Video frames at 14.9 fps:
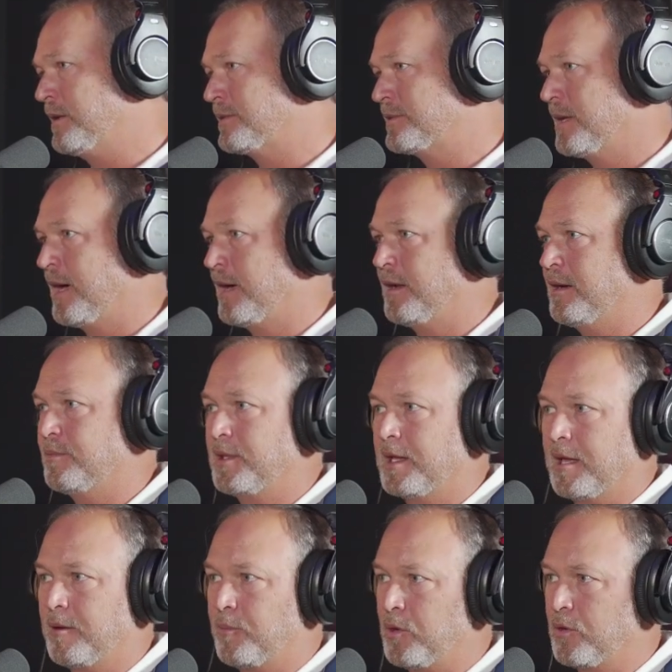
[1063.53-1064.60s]
in to sign up.
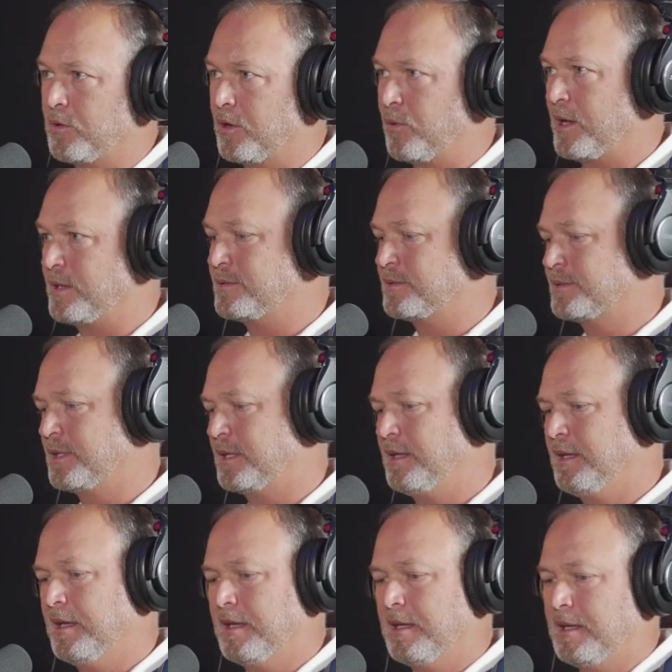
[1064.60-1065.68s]
They got to prove their residency.